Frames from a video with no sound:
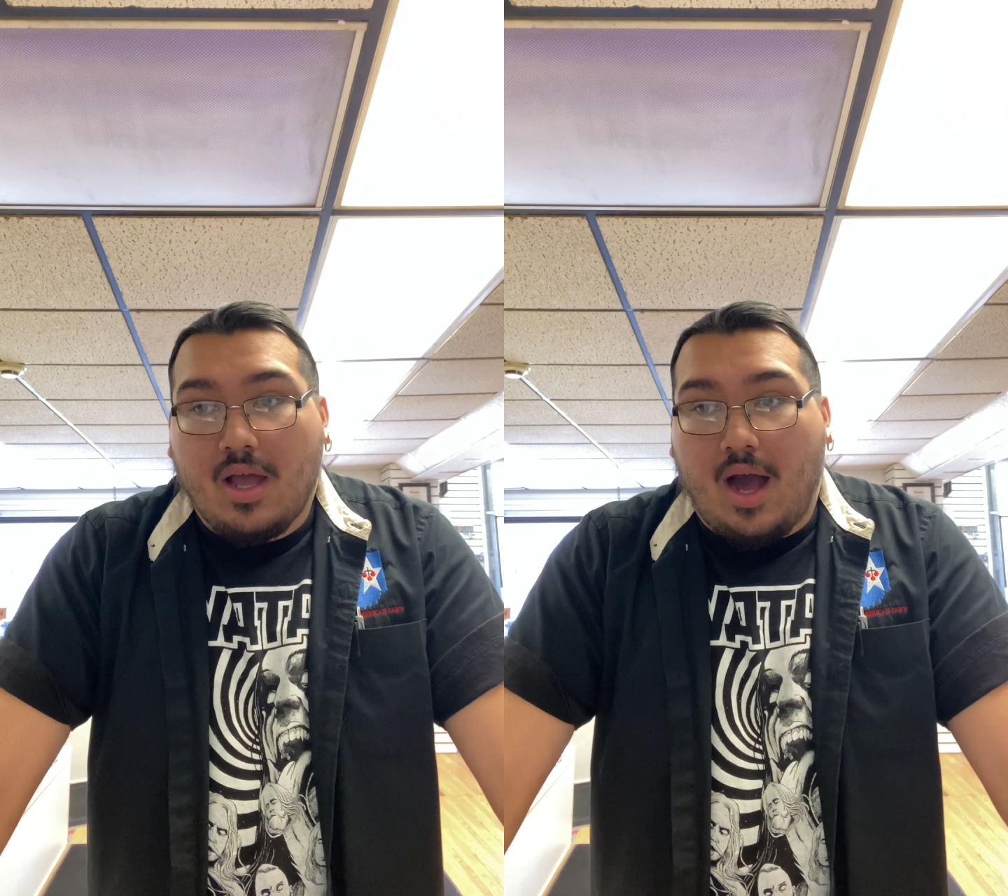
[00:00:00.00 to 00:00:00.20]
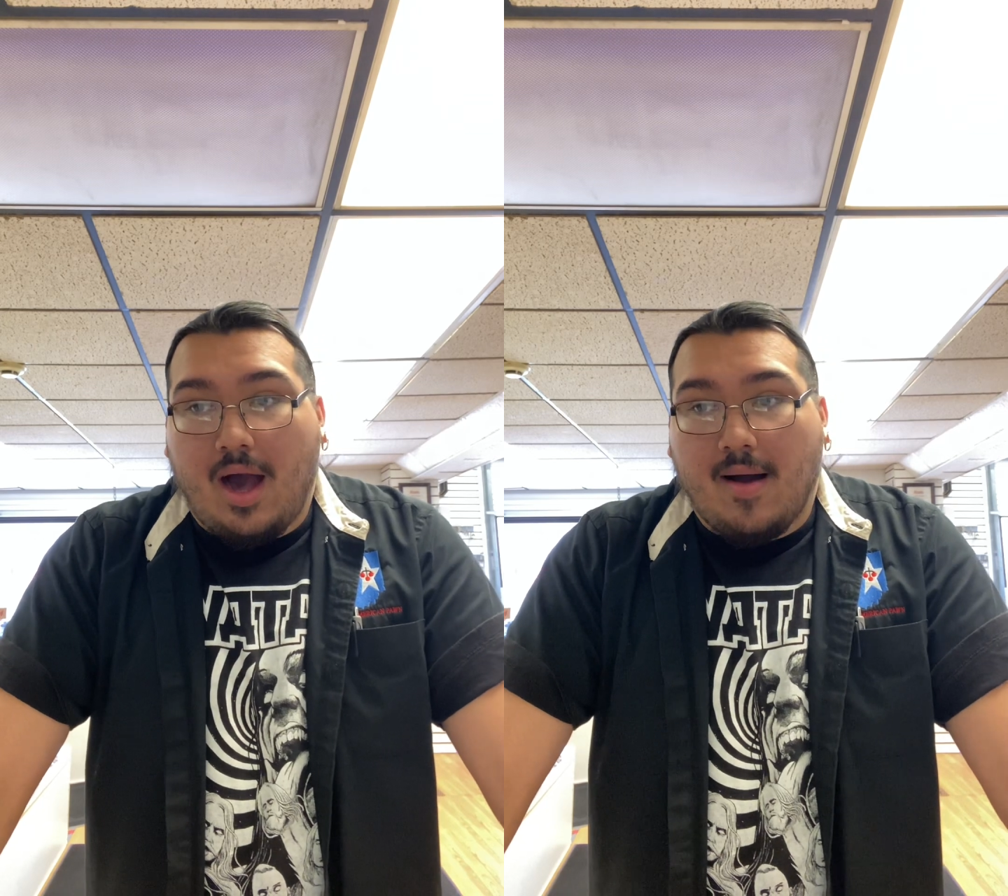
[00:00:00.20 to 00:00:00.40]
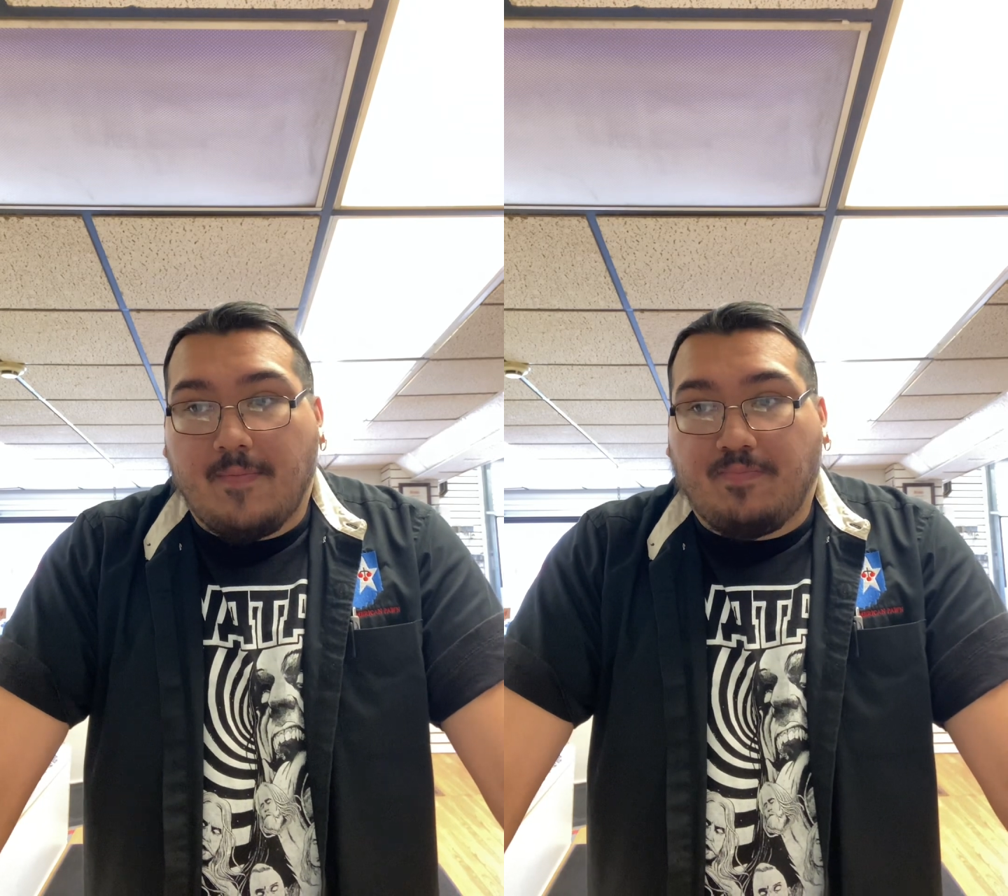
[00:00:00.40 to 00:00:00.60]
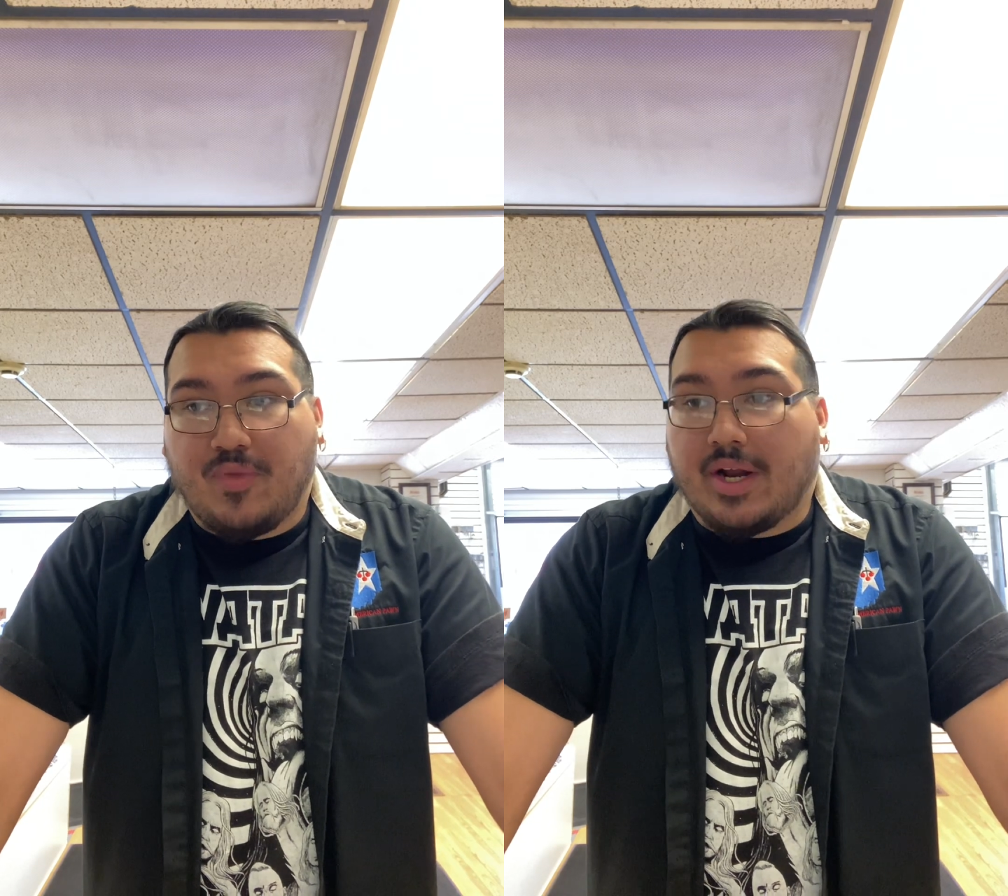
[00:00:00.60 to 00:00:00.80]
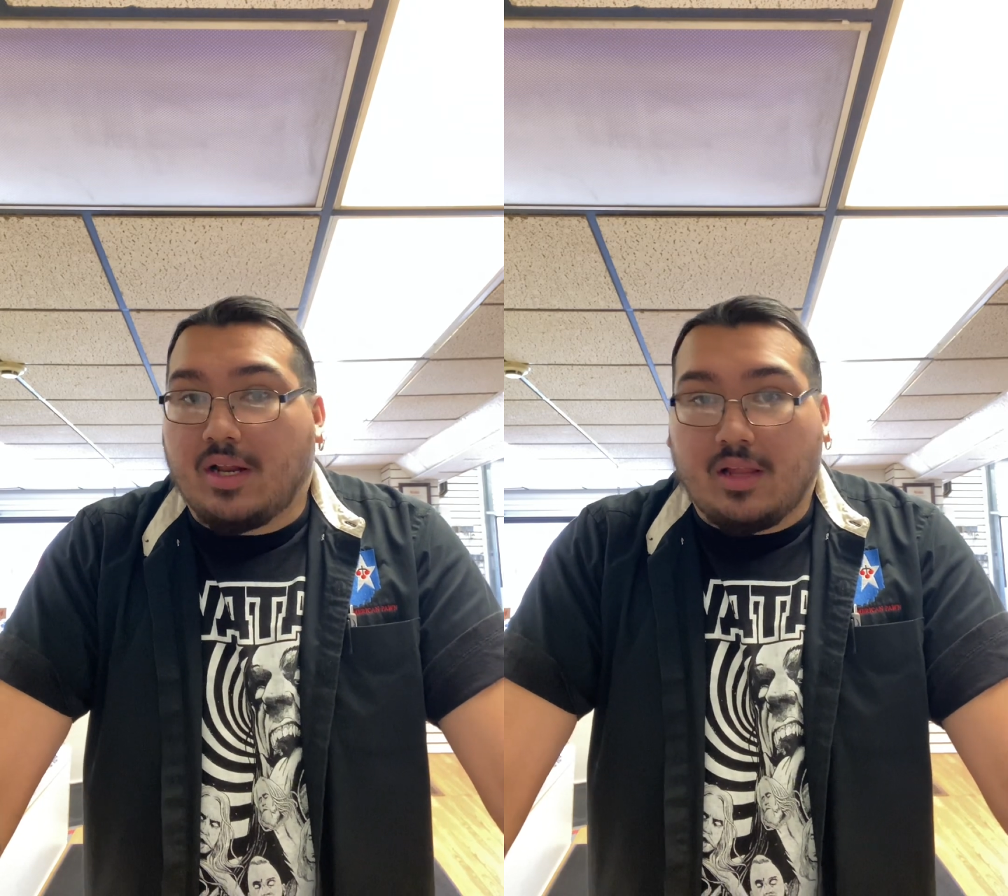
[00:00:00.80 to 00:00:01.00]

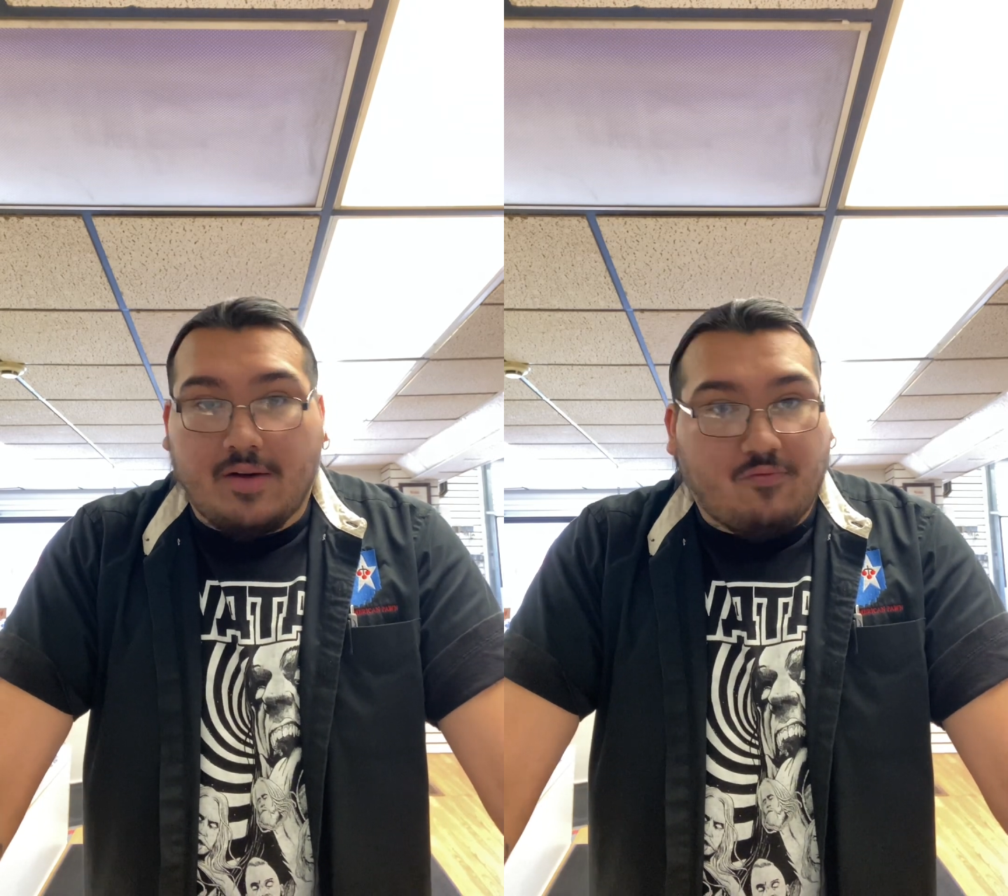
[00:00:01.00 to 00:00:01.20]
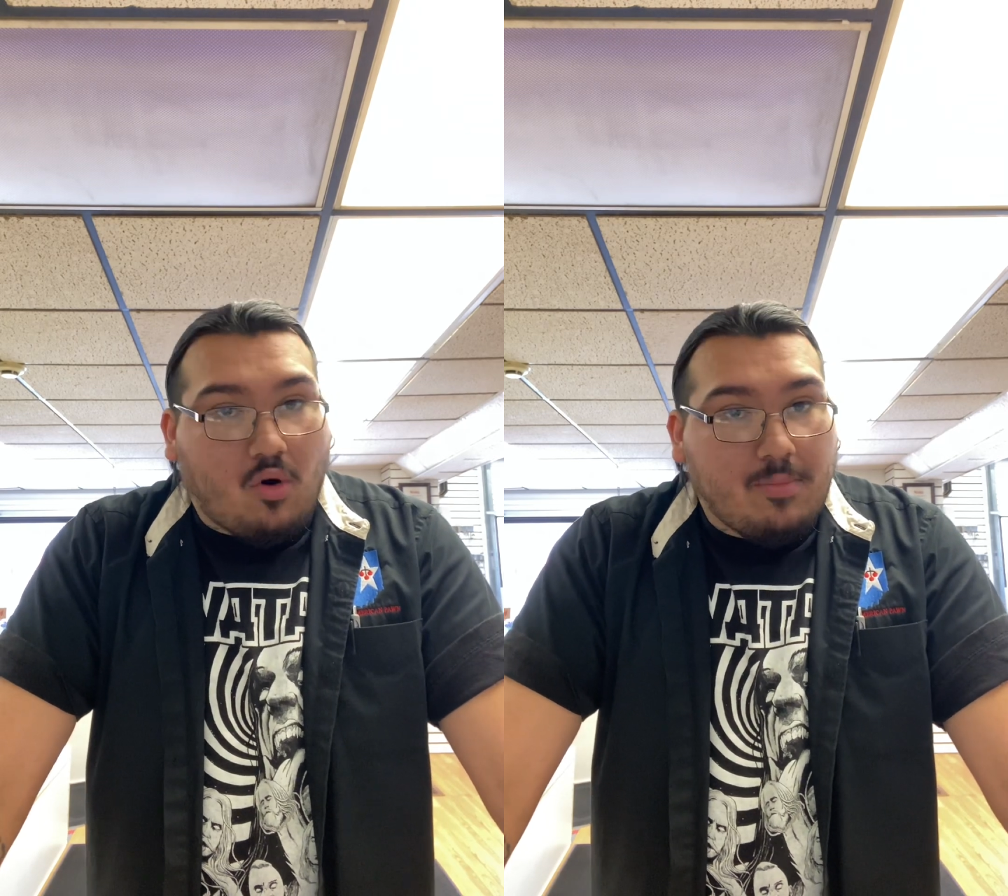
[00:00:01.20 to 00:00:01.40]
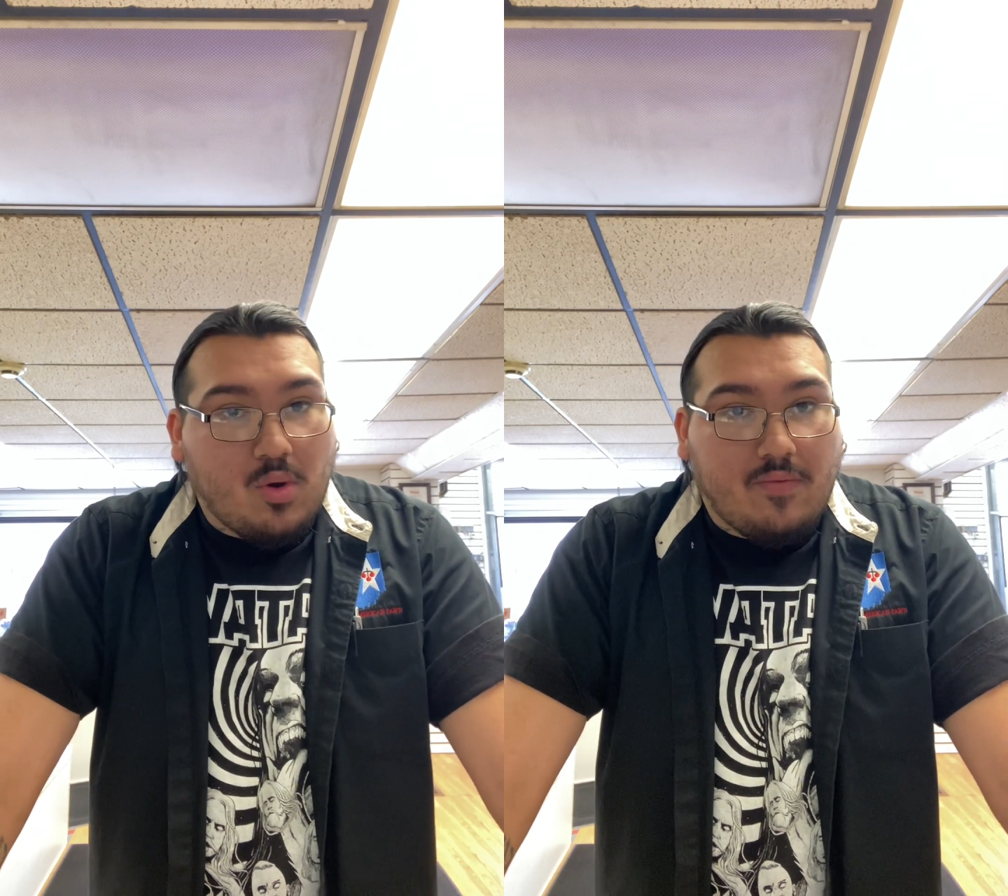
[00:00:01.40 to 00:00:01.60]
they're going to inform you